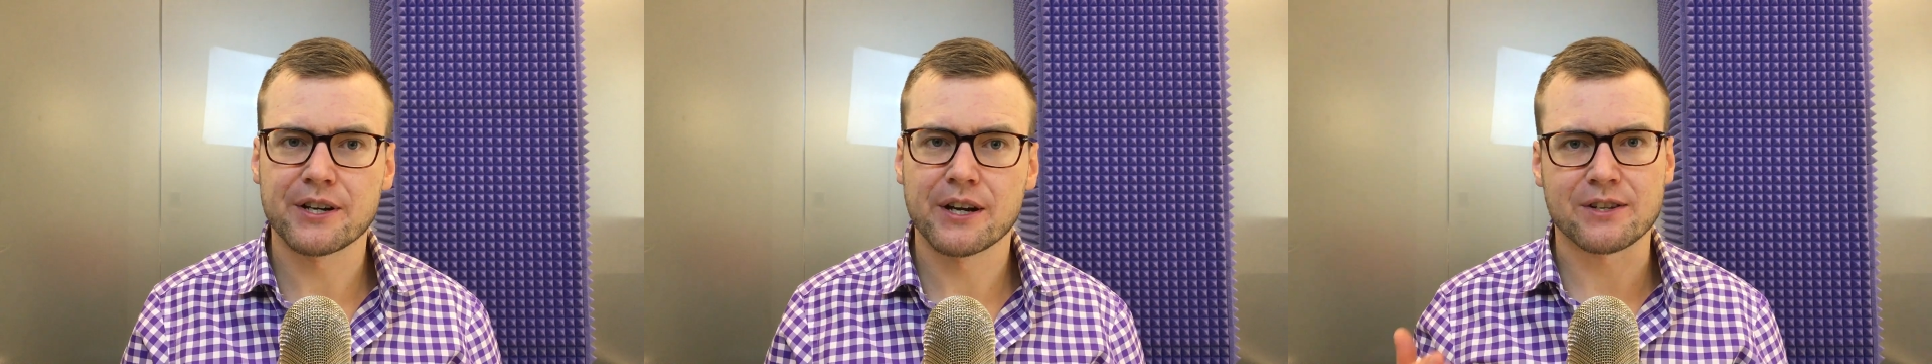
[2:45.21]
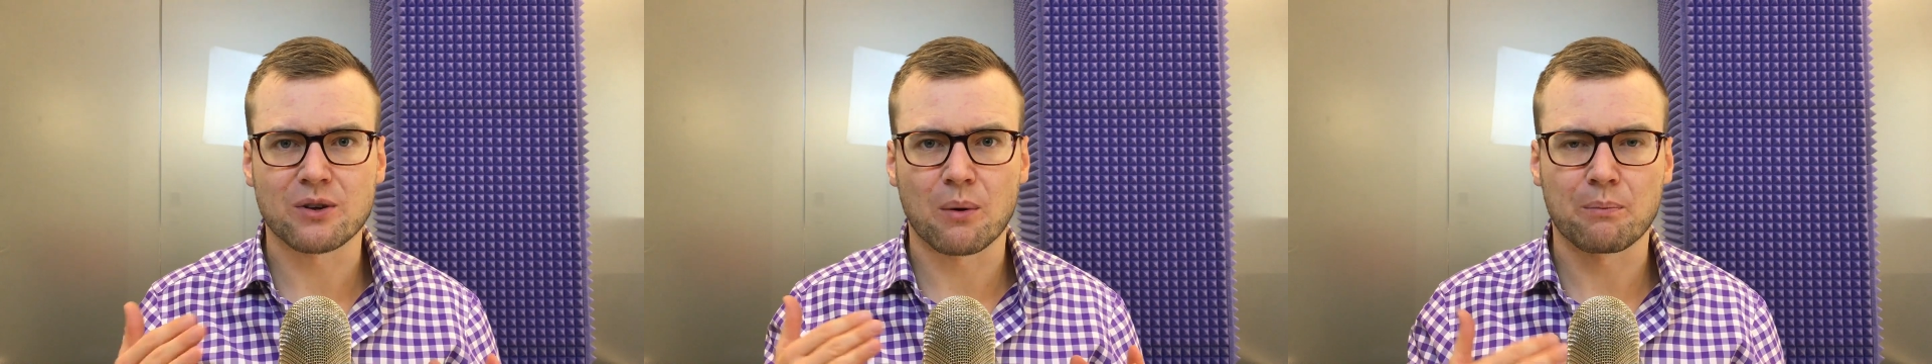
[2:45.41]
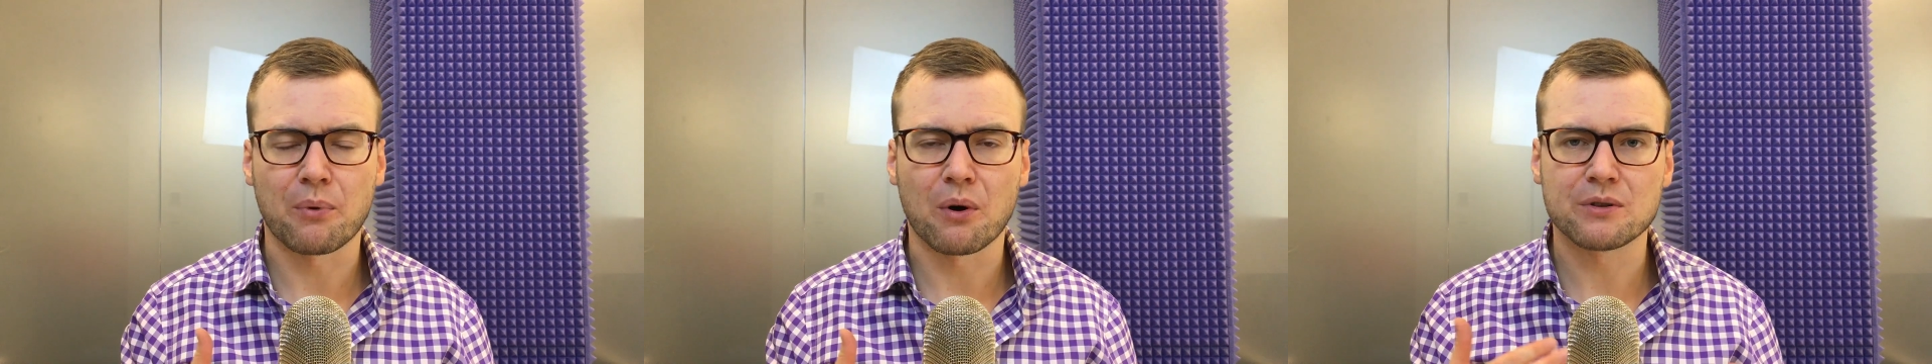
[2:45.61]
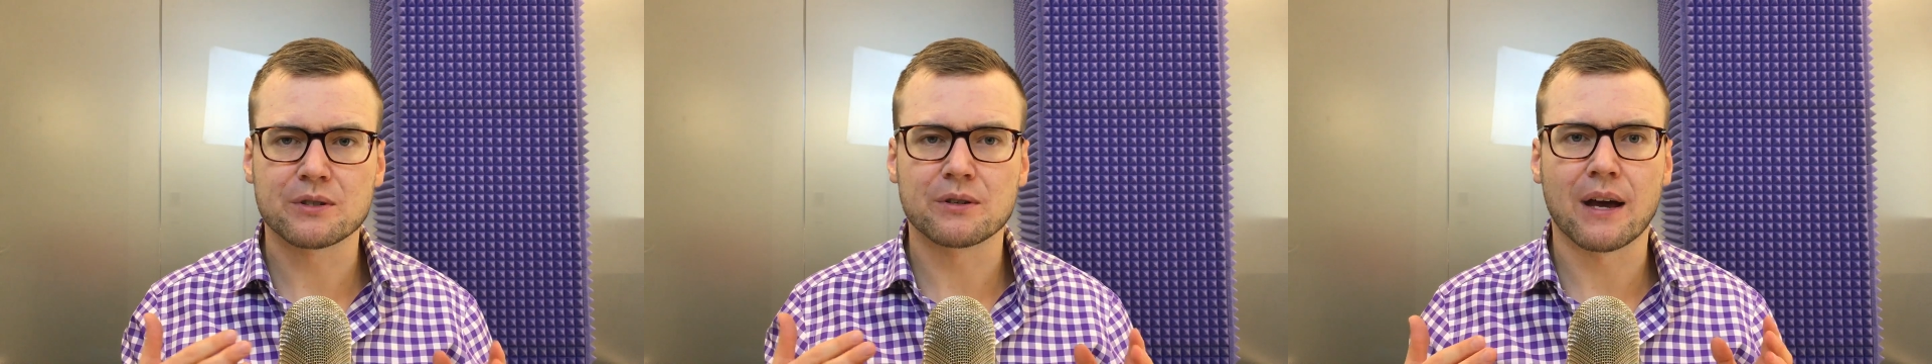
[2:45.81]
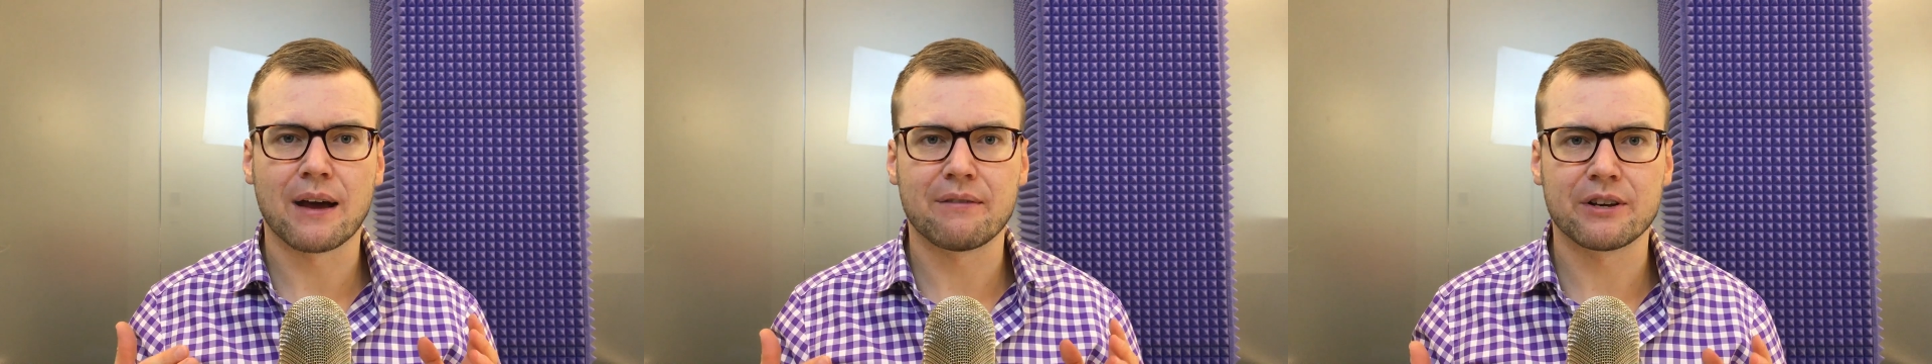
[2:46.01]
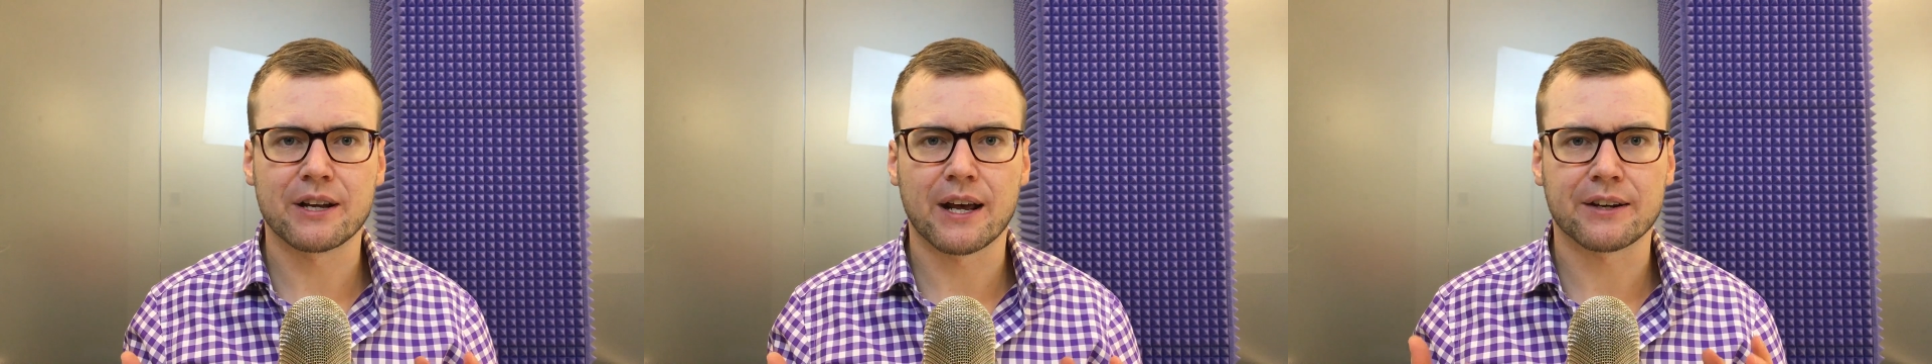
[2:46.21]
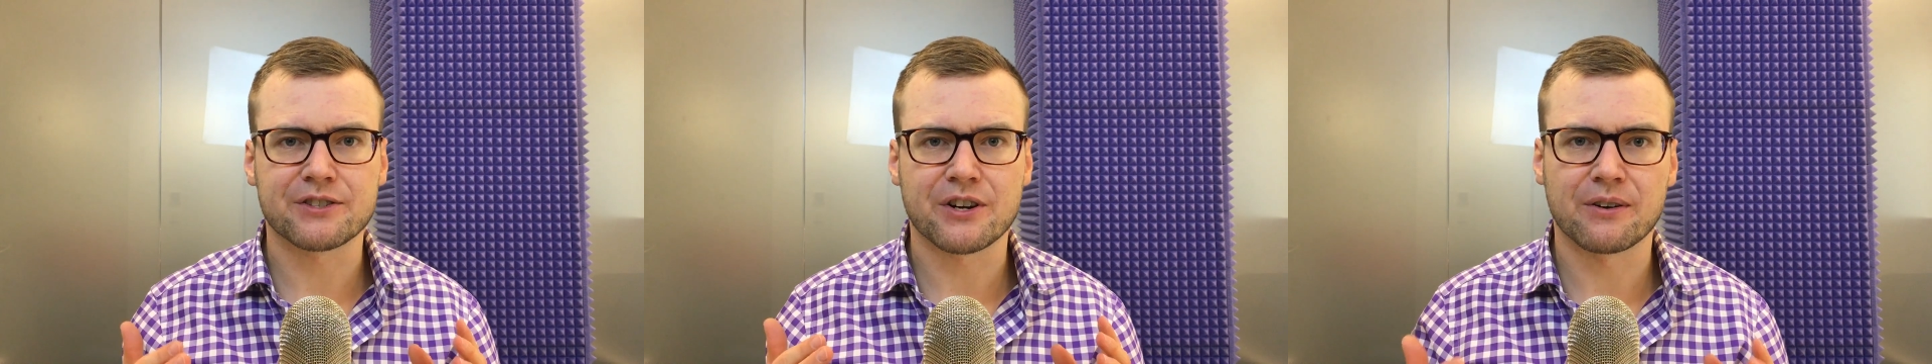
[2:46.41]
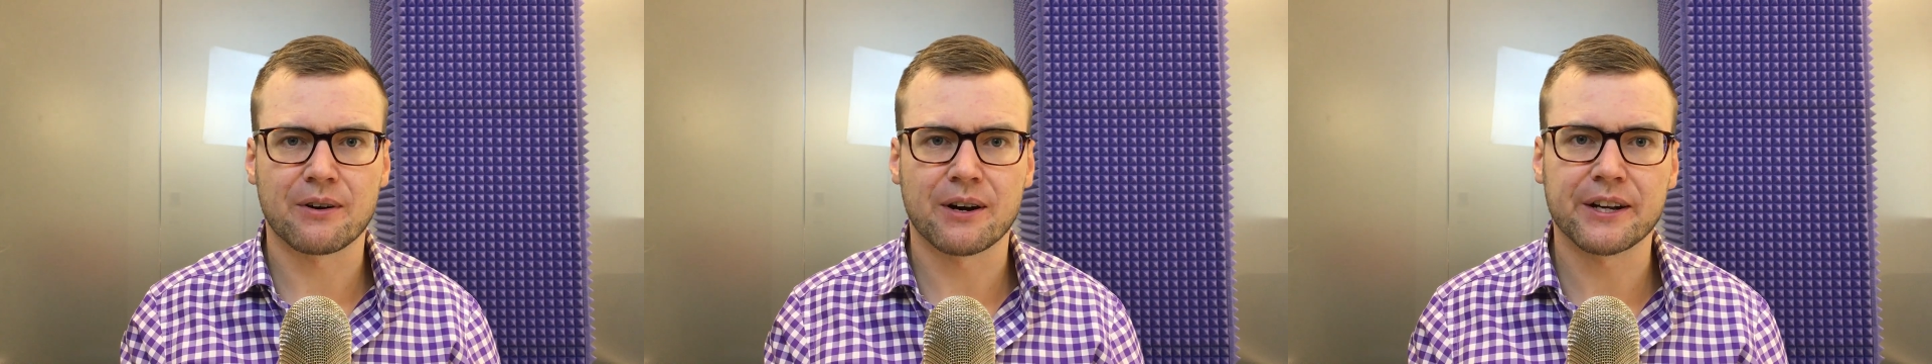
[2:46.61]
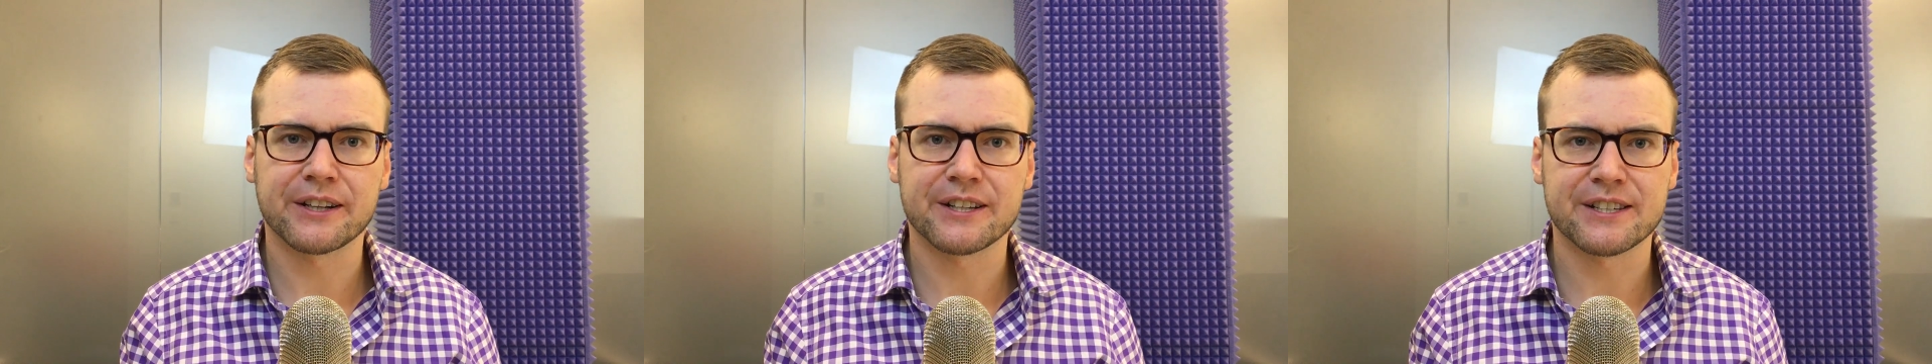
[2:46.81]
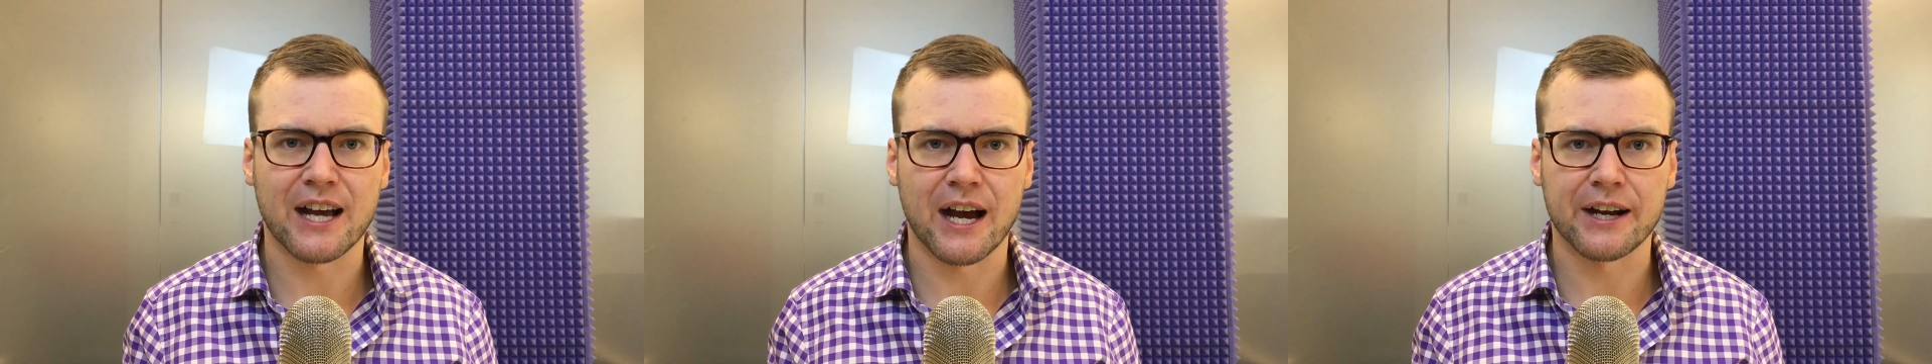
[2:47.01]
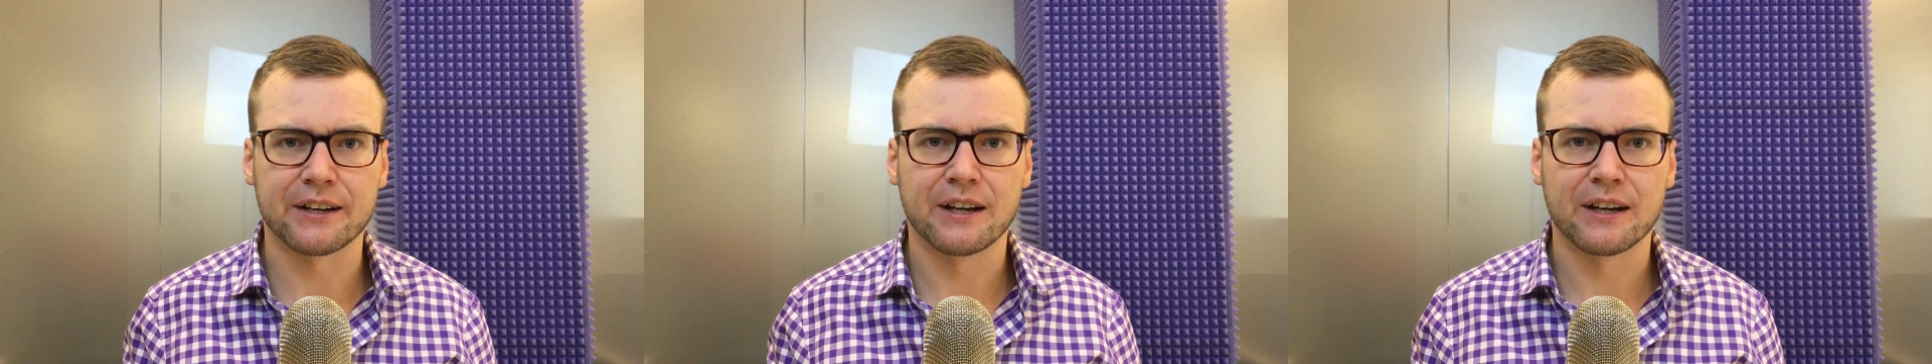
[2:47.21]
as opposed to having a generic design,